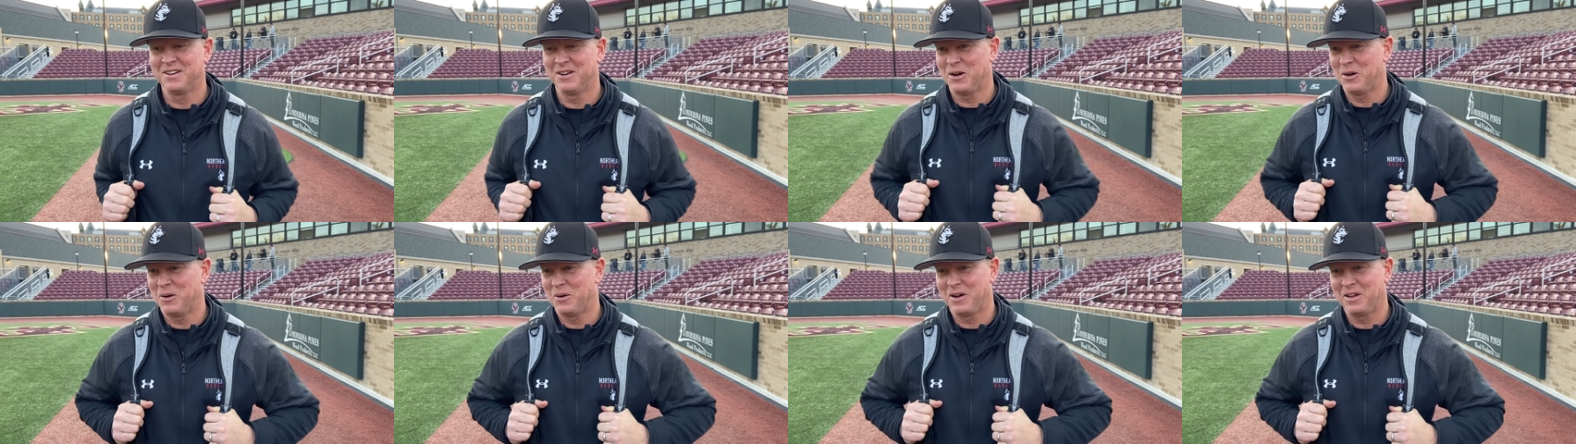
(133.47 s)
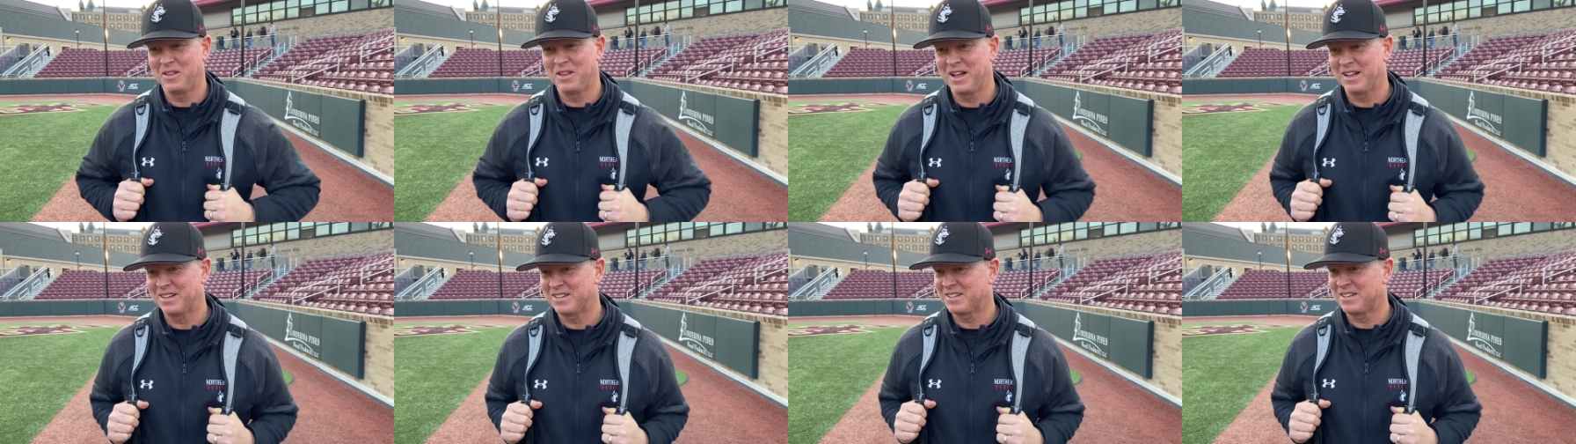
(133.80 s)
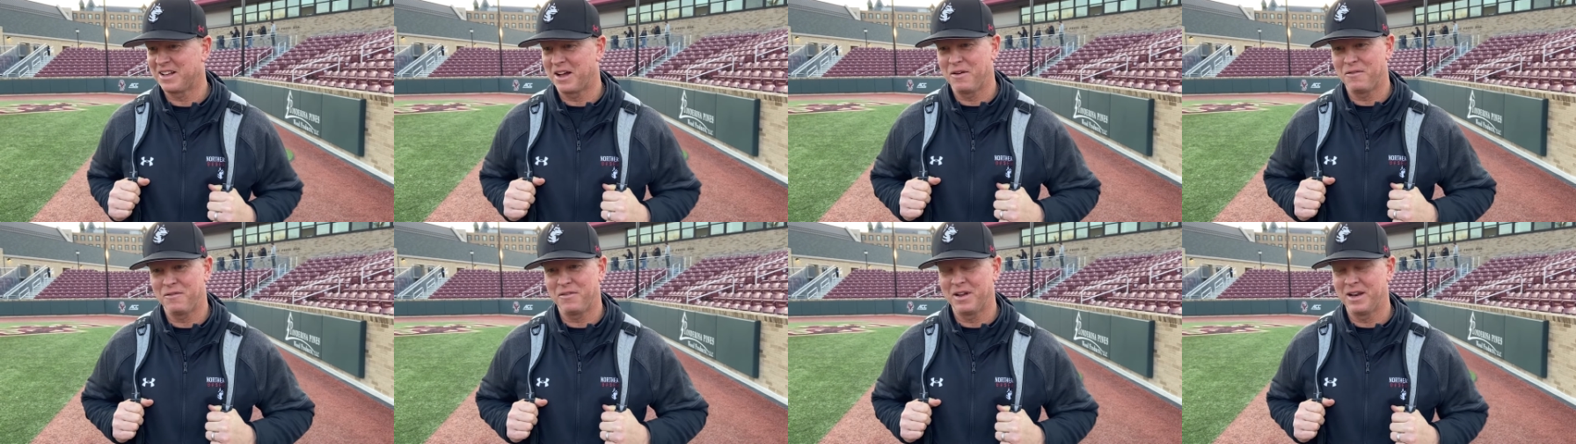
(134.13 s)
You know, all that
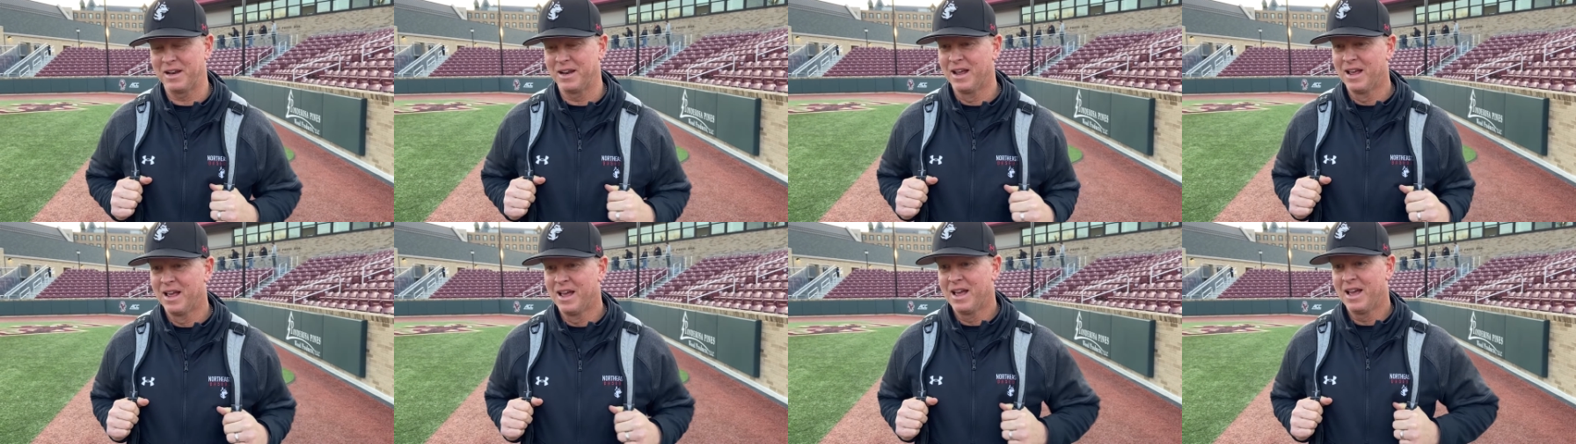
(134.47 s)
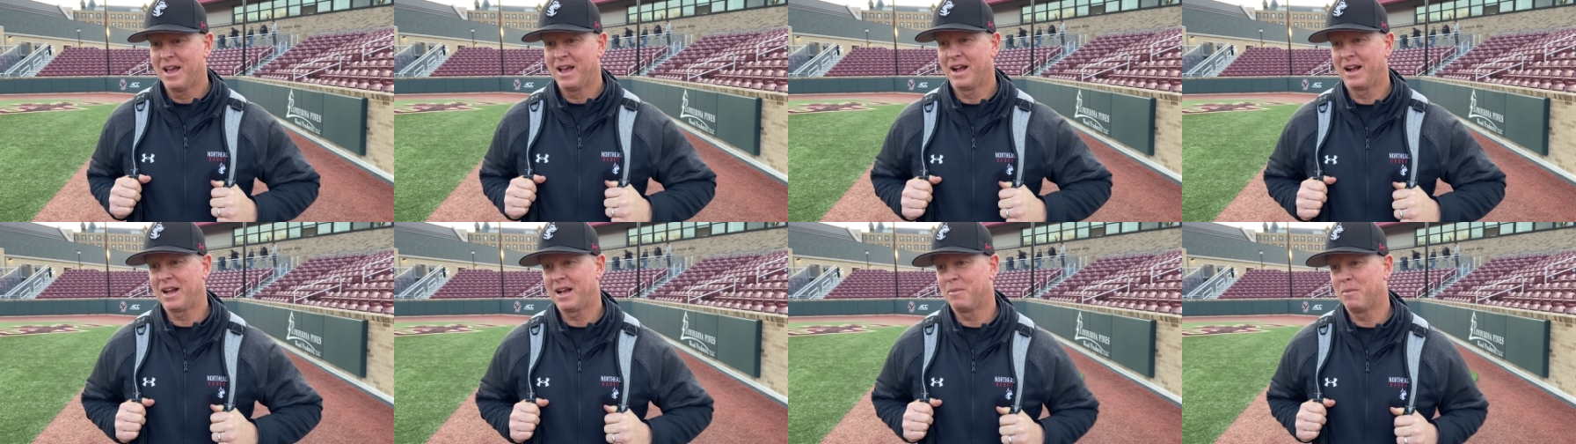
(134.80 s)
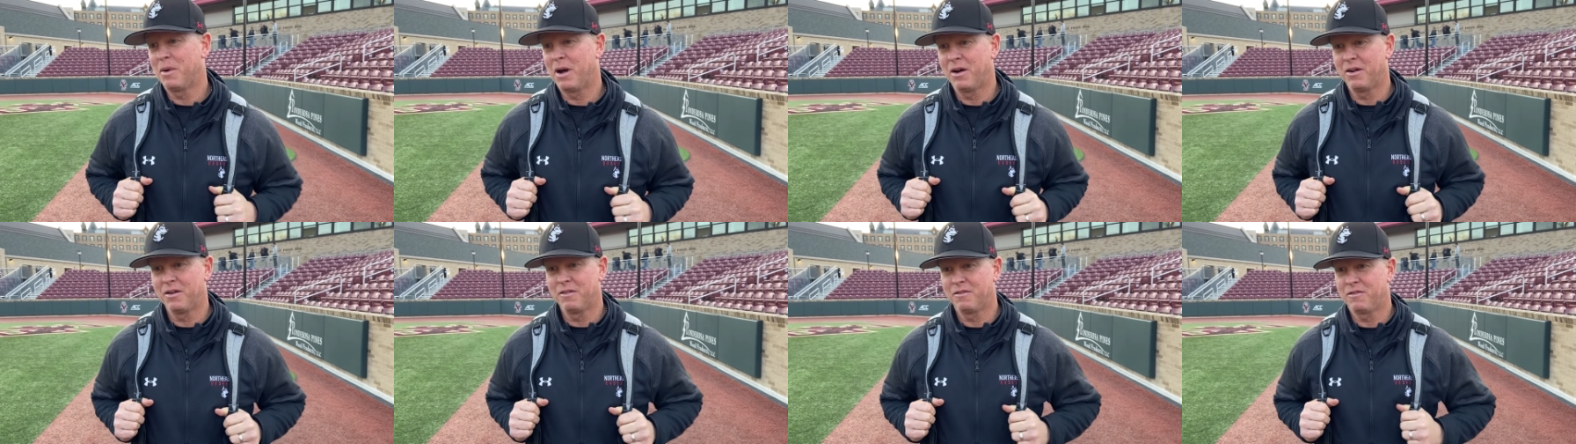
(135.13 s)
stuff, and and come
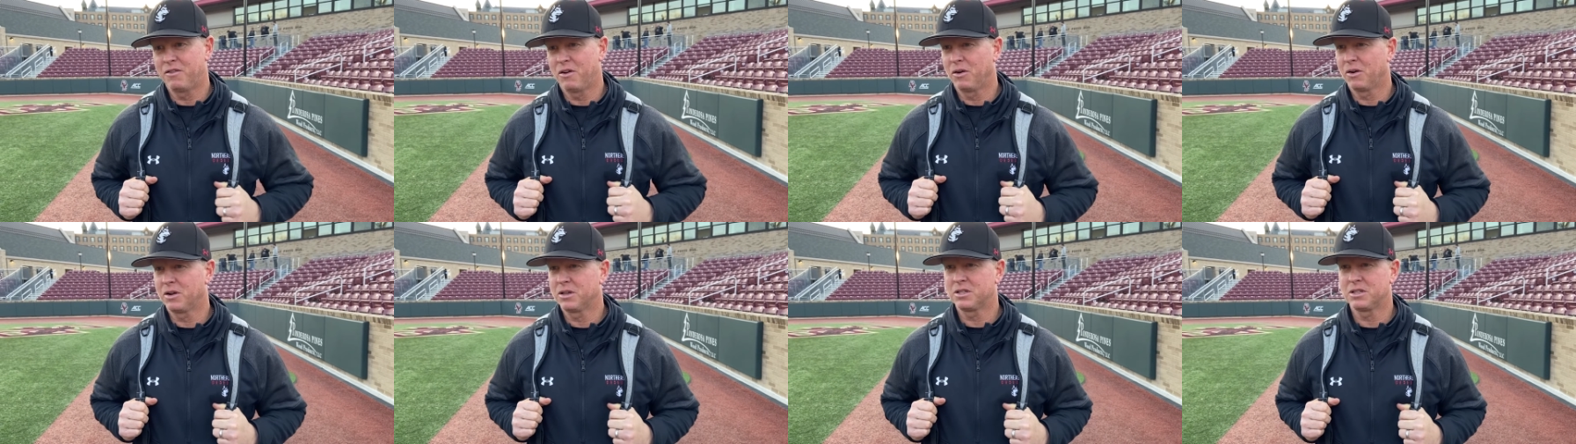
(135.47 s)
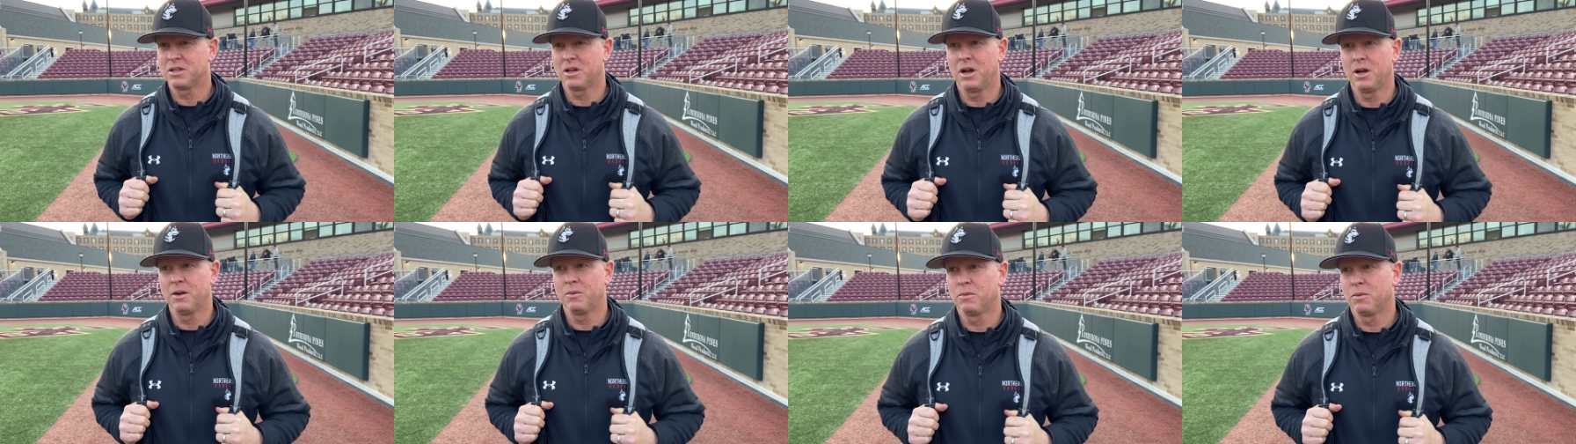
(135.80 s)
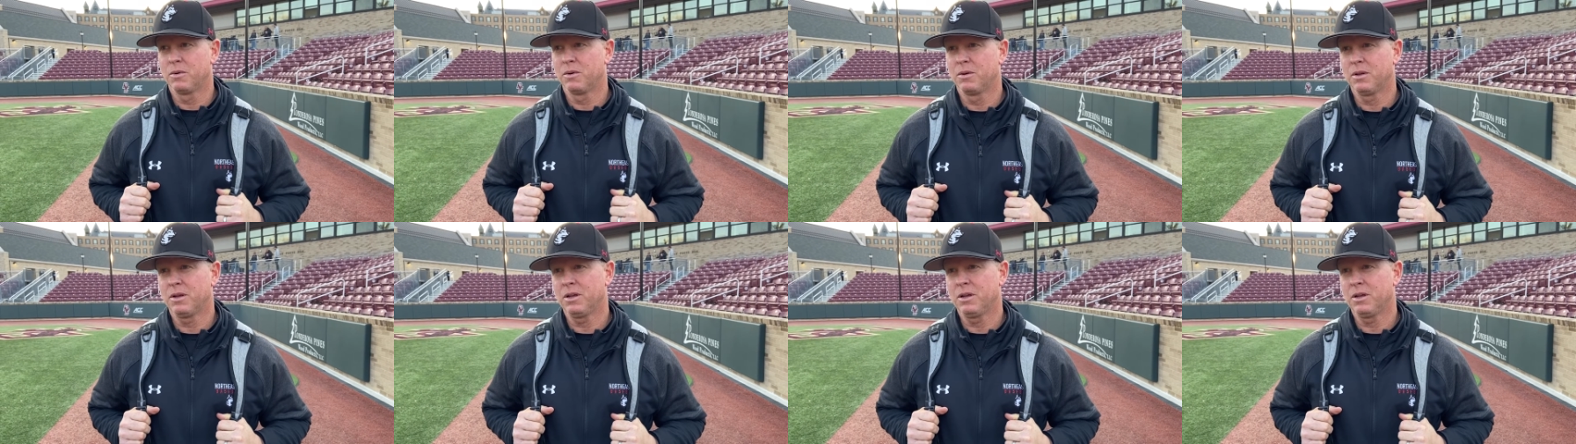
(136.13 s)
out and focus on